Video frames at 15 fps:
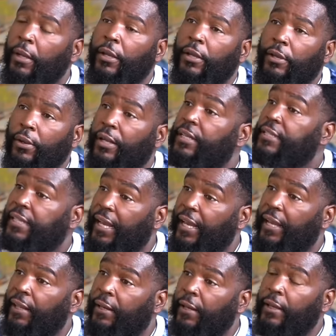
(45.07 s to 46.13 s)
You
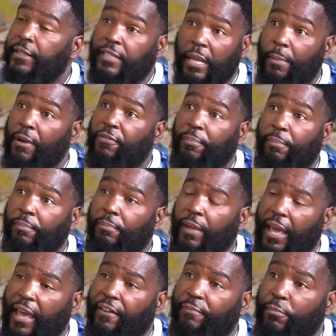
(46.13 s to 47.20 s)
understand? Mm-hmm. Some of them
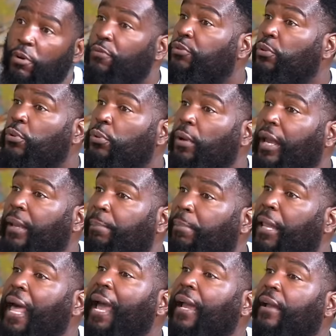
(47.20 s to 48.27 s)
have moved to a
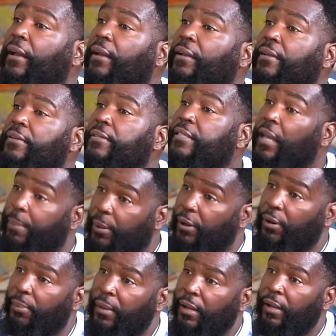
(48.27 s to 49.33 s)
black
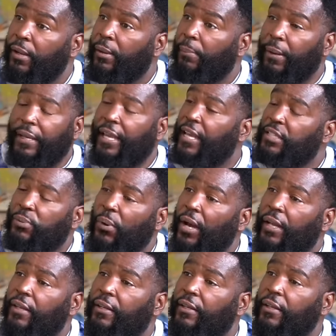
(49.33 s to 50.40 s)
suburb. Mm-hmm. But guess
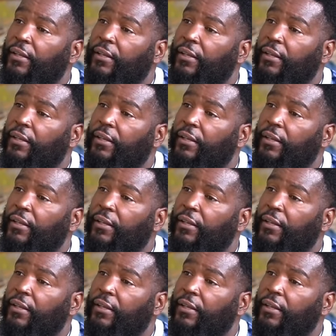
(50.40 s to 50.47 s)
what?